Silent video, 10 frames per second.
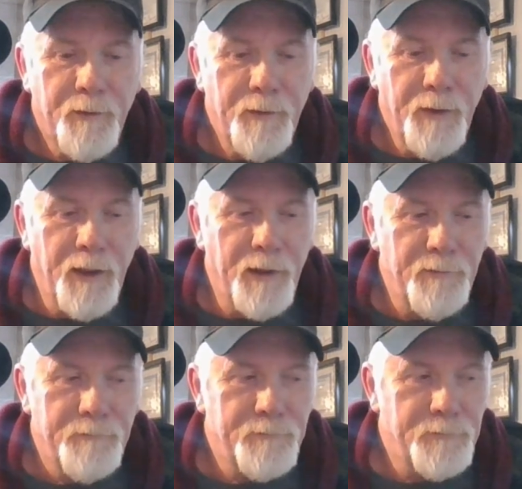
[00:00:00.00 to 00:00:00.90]
and
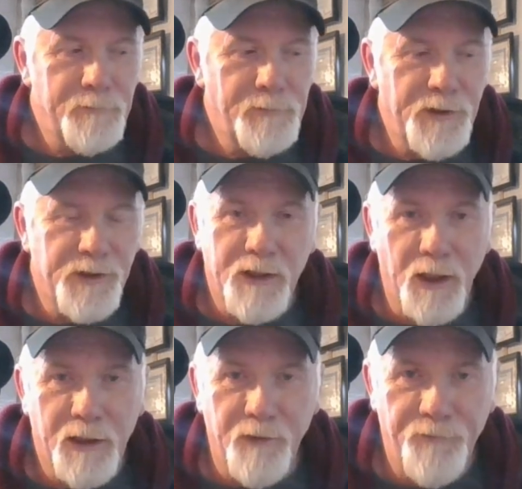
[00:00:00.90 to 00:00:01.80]
just kind
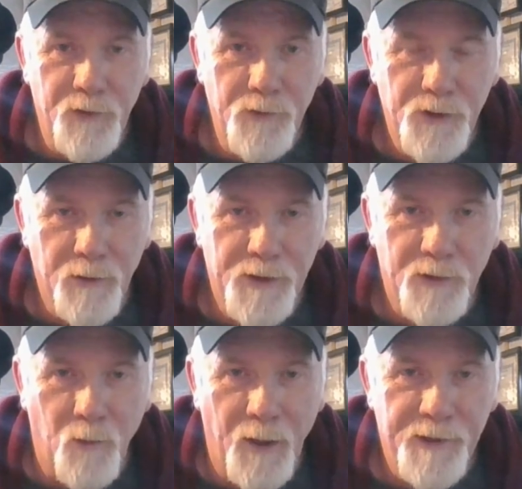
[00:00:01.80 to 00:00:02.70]
of confuse you as to
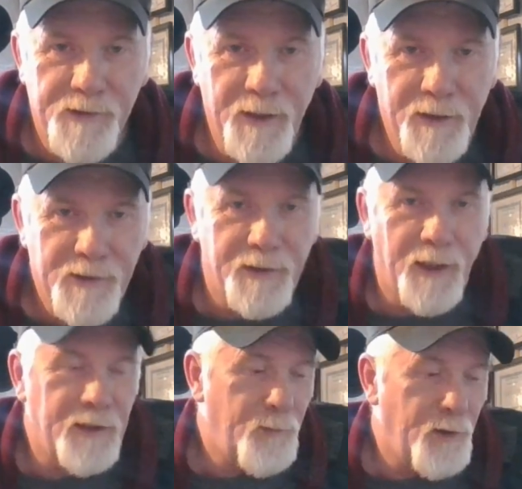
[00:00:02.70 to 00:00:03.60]
why it's saying it's
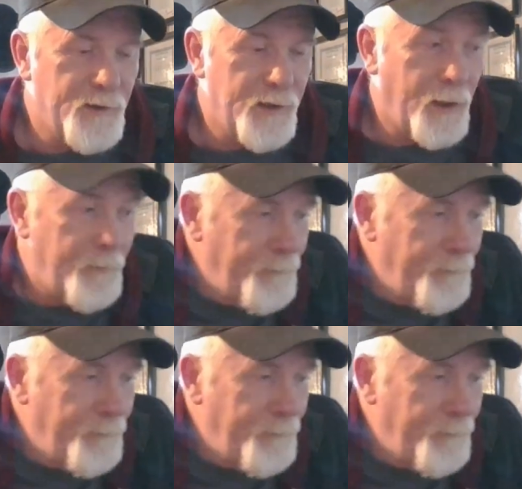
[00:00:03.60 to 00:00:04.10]
connected, but it's not.